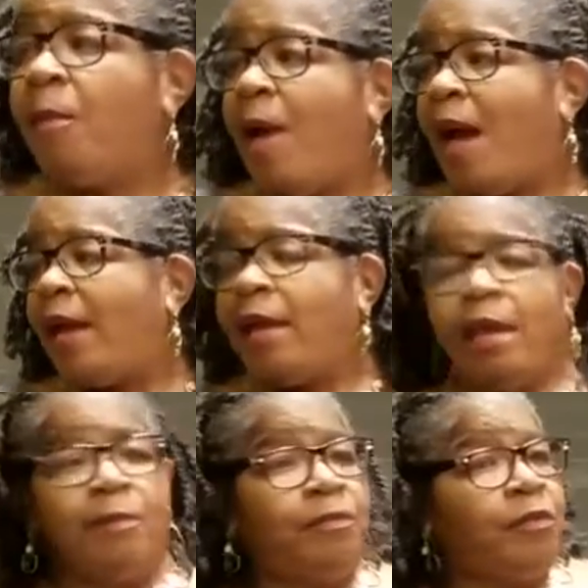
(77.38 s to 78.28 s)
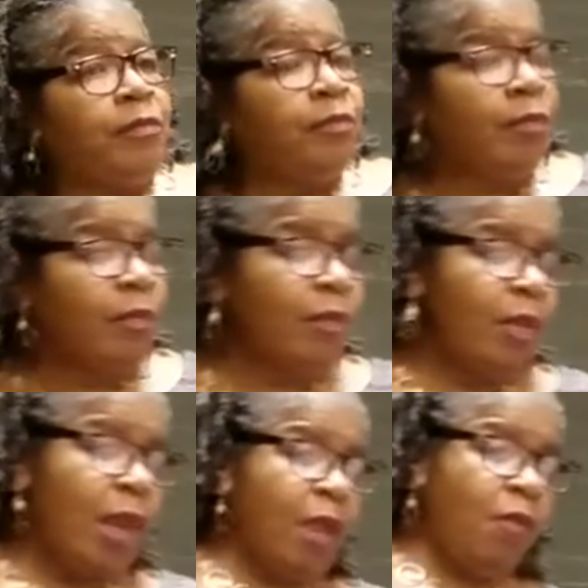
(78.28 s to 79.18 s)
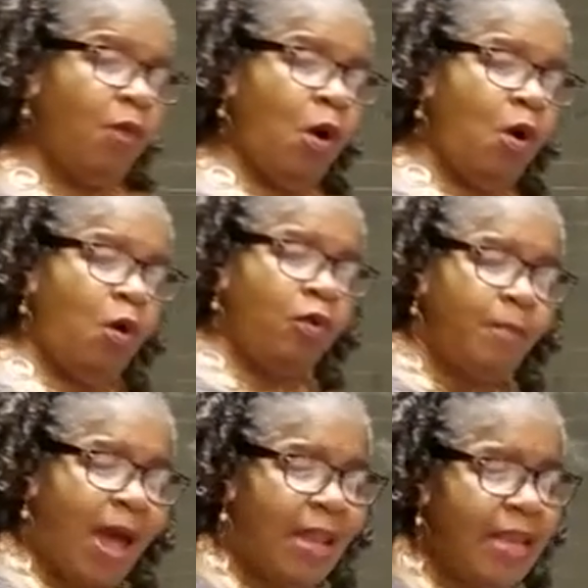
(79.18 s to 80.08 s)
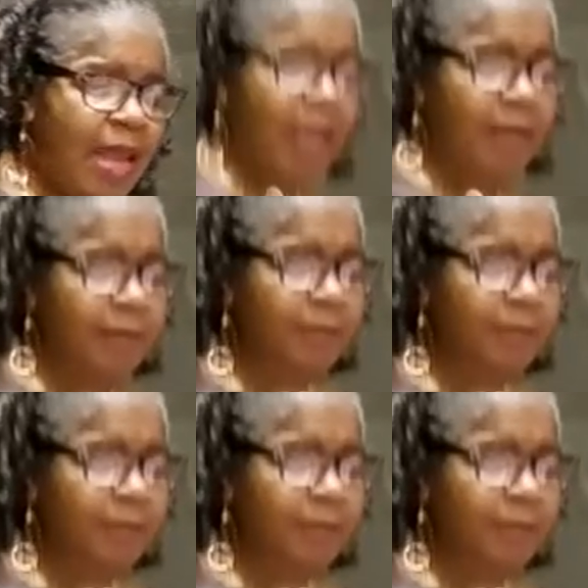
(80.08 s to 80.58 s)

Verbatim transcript: my hips, and rolled my neck